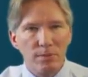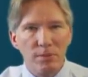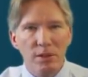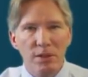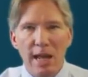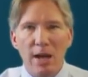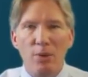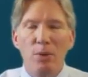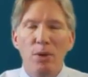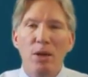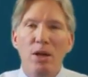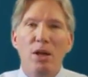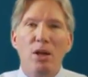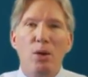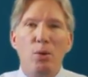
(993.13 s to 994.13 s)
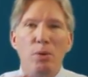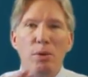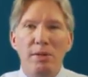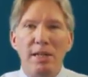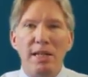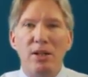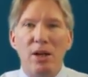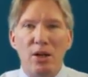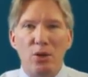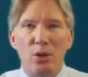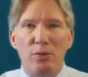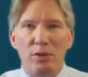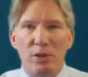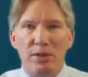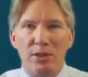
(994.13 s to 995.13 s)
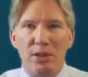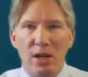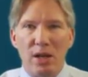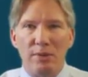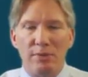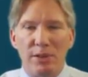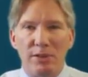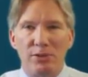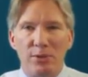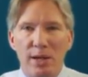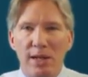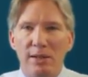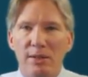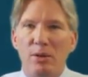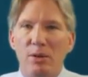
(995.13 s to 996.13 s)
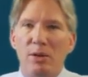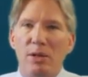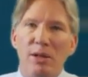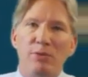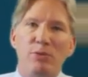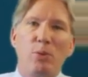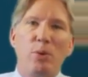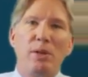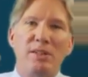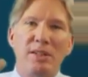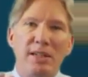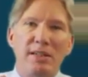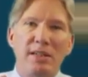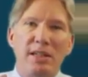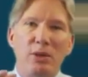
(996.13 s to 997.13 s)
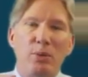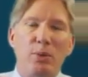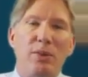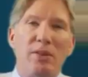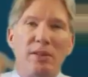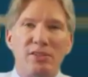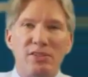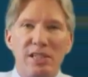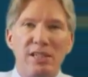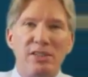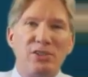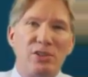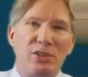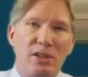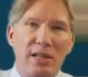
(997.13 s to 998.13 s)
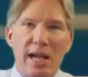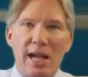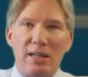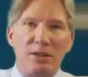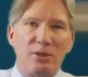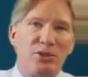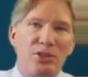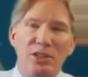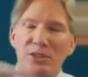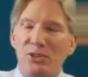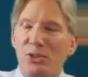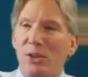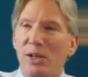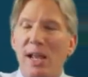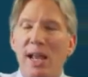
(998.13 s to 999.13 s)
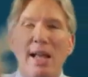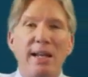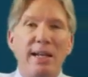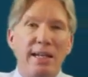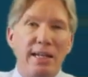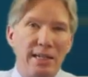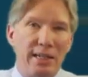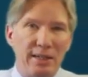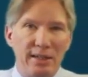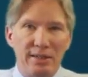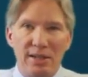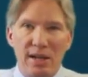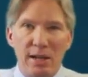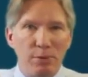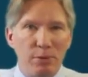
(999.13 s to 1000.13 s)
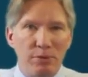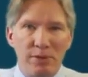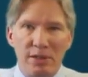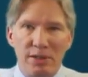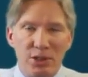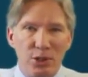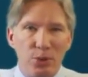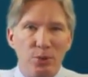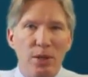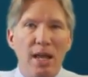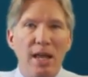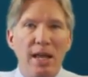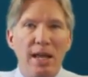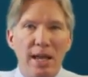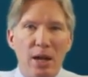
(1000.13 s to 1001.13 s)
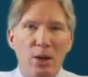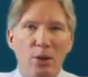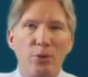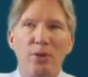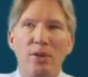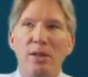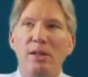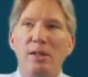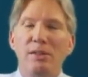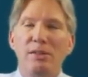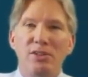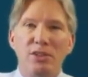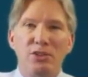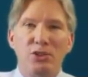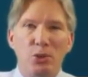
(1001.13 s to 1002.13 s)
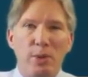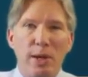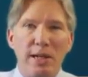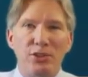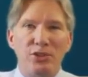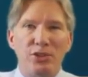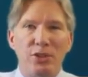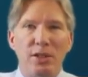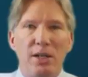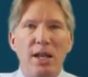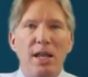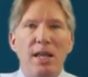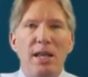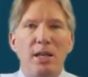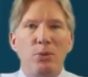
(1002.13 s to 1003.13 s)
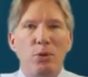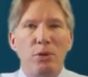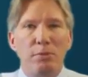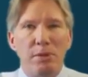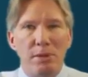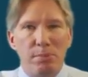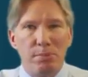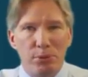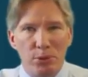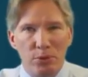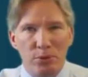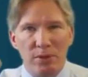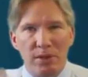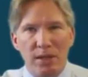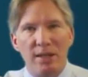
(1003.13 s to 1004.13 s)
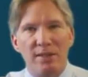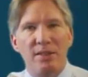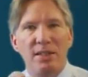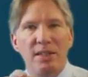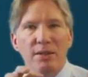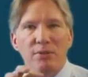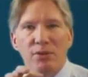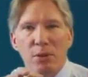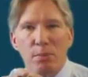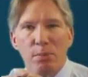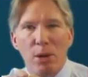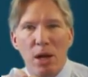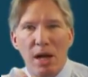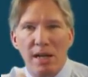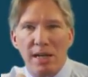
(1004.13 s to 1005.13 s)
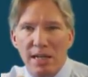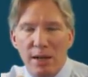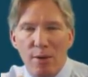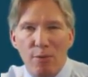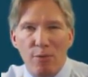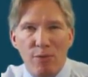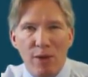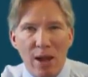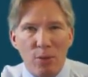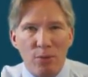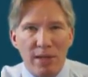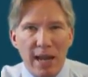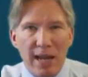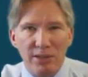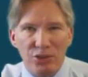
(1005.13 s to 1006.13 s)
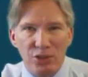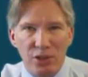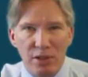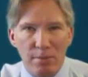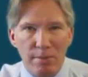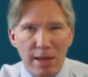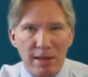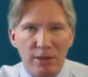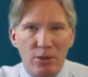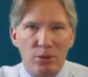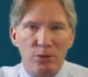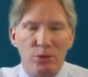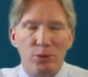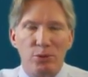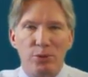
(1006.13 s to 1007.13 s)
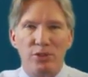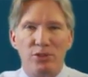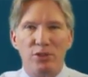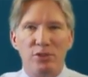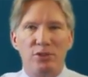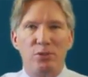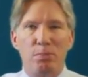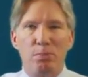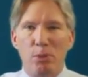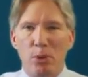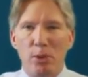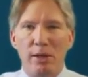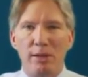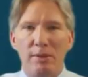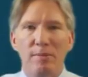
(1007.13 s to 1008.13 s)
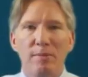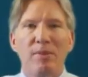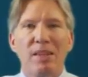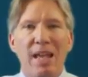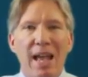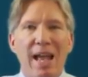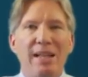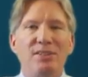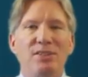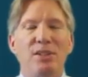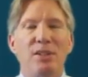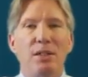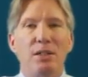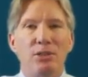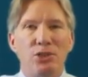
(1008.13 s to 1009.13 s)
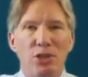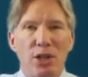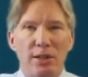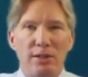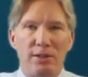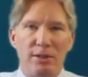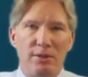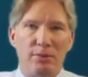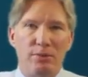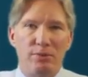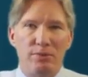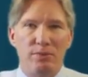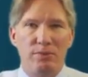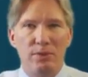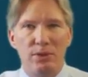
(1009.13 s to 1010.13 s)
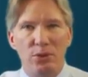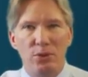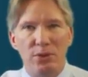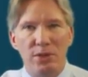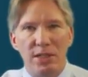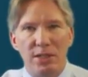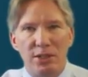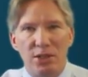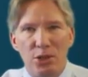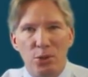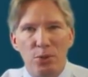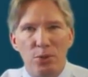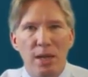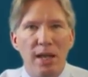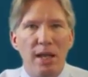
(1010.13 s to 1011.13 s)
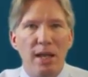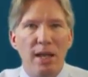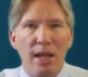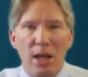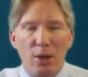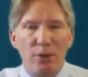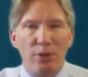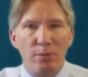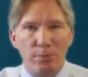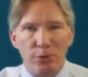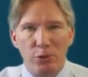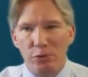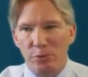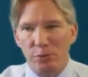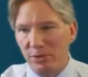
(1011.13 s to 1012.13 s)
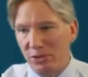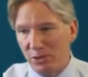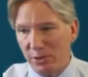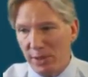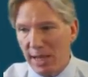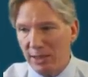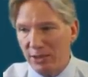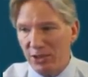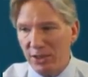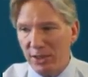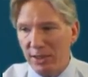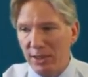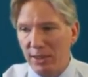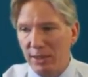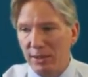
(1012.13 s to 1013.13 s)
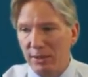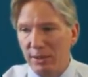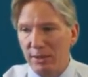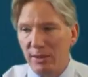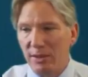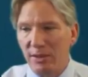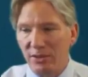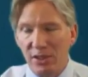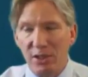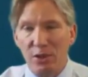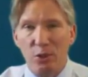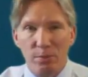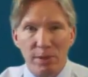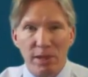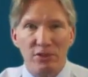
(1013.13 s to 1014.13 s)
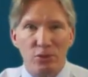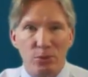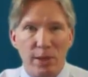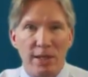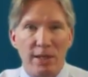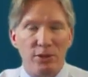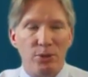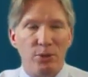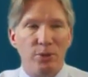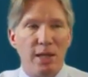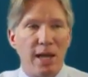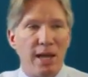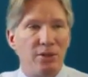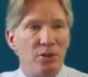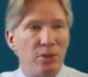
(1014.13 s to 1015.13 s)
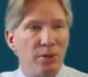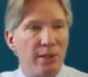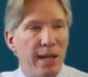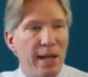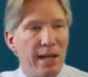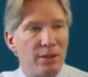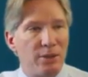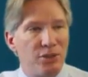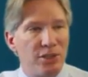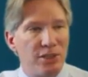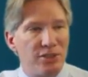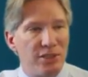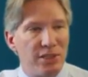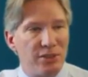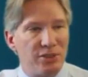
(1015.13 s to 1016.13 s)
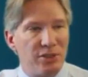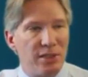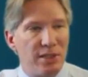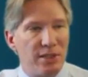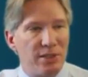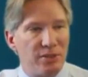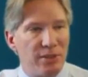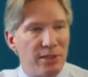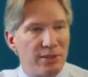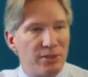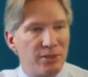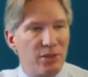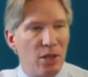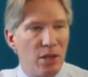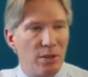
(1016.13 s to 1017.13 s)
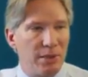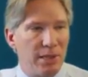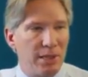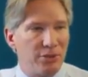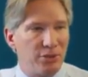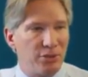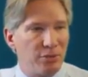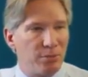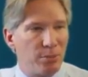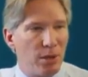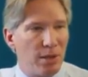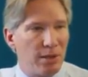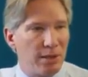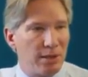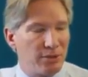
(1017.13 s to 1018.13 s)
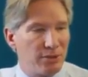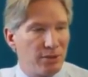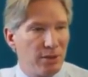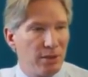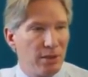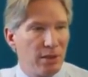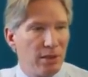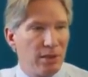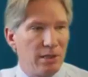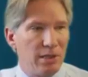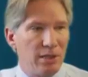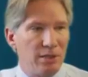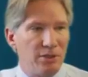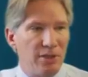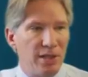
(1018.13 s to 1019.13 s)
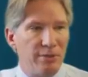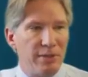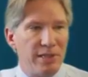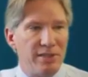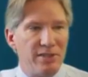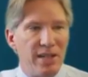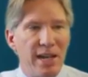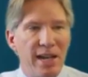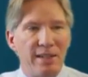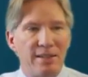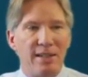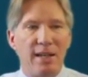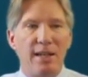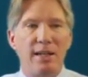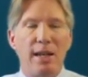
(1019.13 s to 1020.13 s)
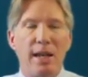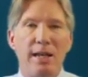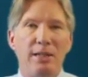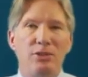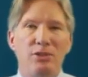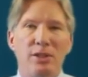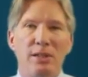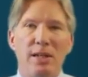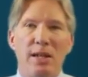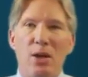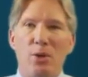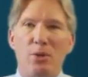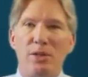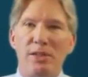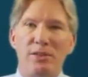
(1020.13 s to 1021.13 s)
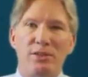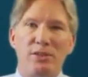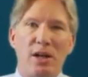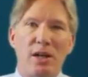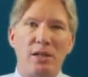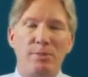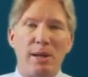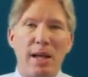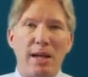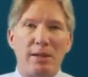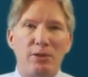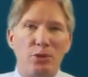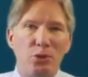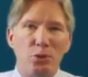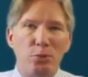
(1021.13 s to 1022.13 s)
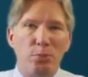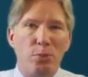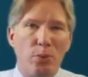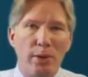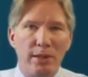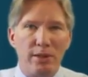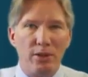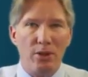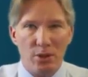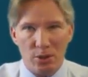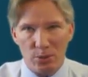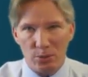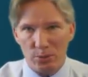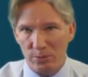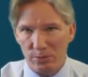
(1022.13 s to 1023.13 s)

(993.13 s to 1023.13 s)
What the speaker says: Now, we need not overlook the obvious, right? If we're dealing with seasonal allergies or any type of an acute health situation, it would be prudent to give the body foundation medical nutrition support as an adjunctive to the acute health improvement strategy. The single best way to do that during allergy season is this combination of products, Longevity's Anti-Aging Healthy Start Pack 2.0.